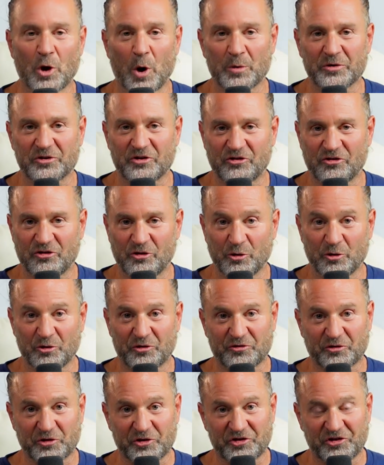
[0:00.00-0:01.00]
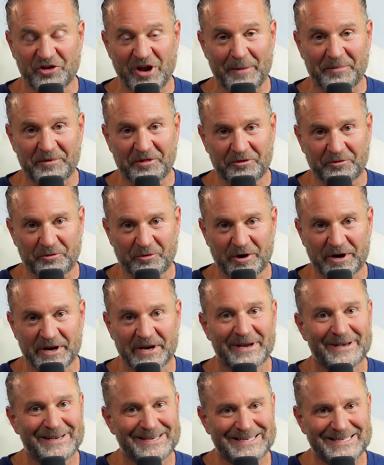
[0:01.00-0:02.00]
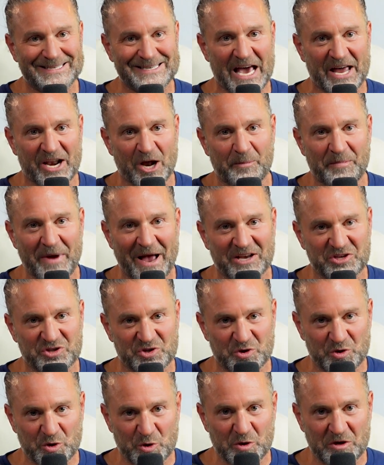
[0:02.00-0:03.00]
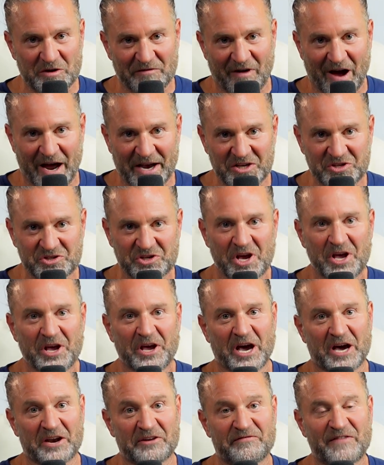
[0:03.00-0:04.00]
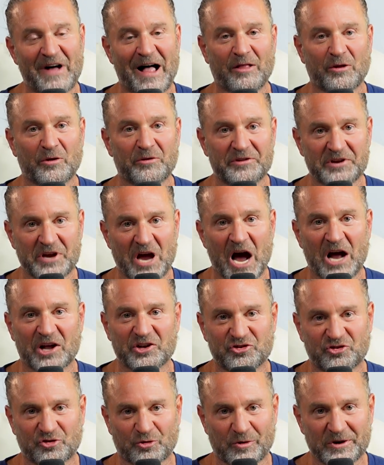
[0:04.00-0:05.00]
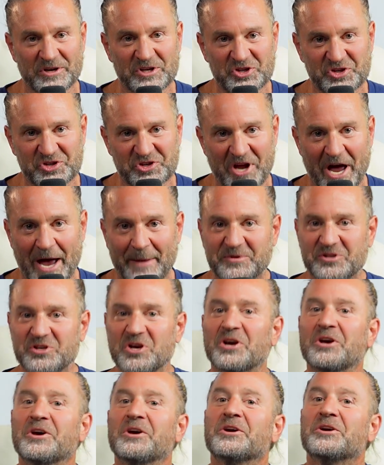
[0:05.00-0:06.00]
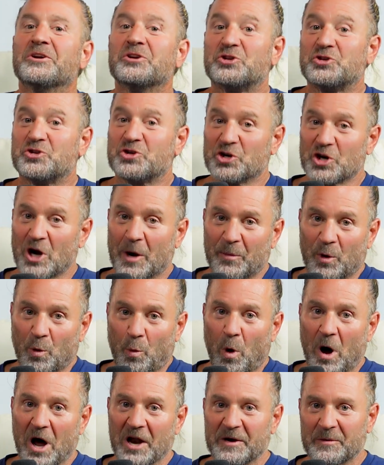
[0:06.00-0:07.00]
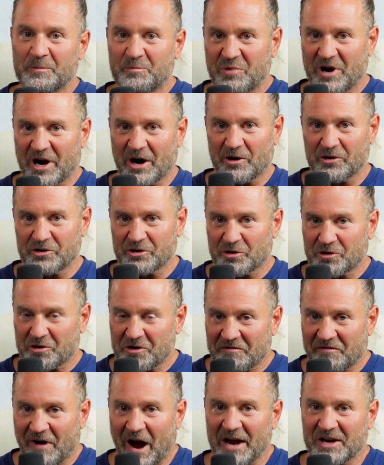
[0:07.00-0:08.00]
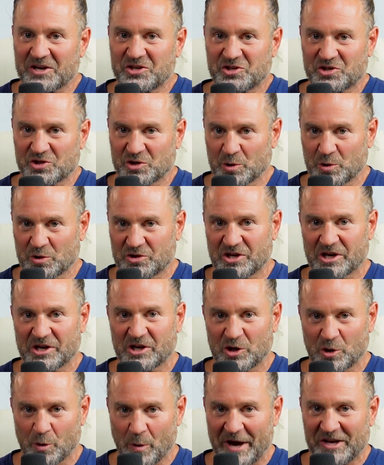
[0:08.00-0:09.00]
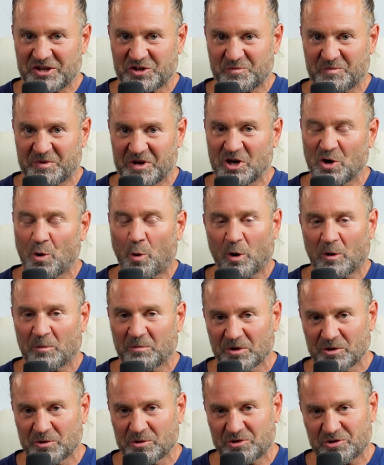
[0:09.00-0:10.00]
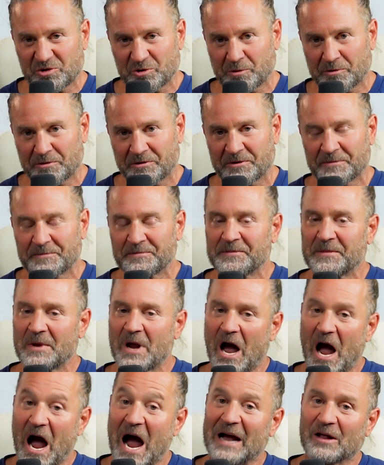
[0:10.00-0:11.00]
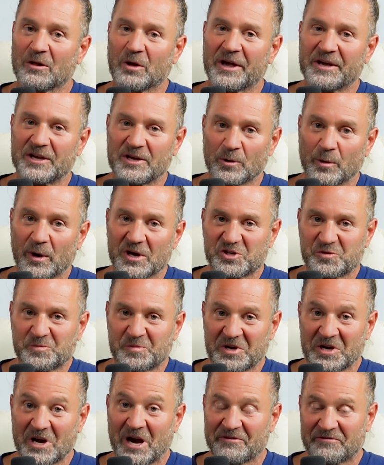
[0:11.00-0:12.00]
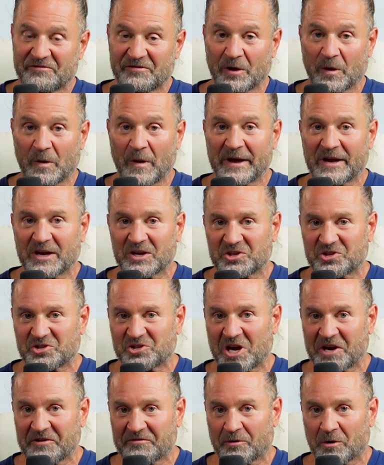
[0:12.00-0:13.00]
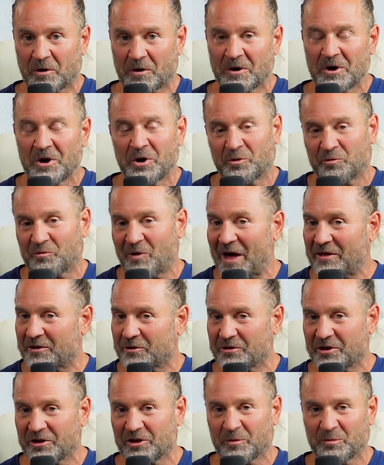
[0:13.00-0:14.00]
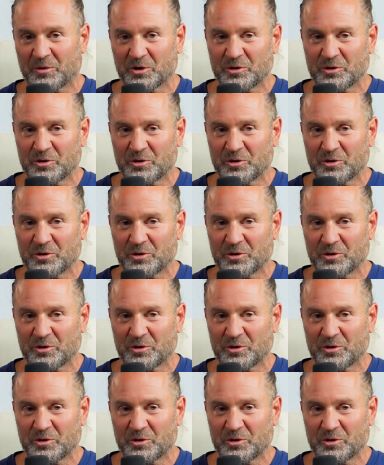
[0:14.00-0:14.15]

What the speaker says: going to choose for step three, set up as new device, and follow the on-screen steps to number one, pair your device using USB or Bluetooth. I like USB. I feel like it's safer rather than the